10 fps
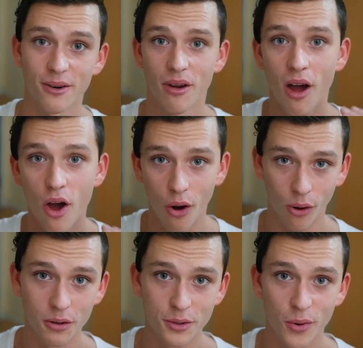down
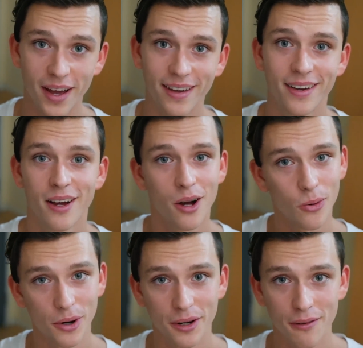all the way,
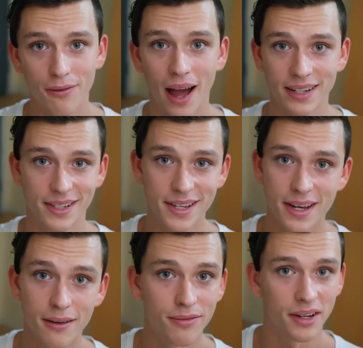we're gonna find
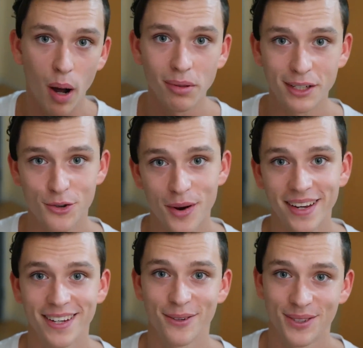Kiev. And public
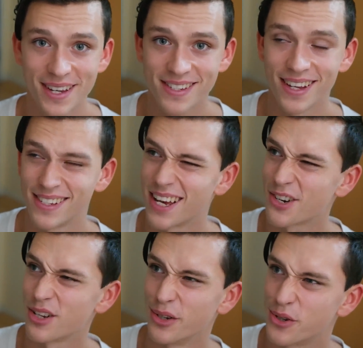train in Odessa is
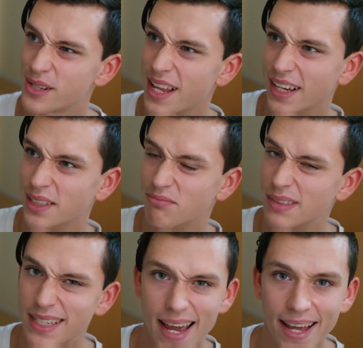actually just like
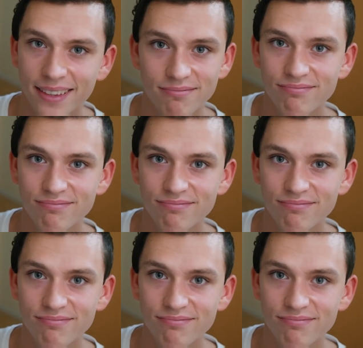10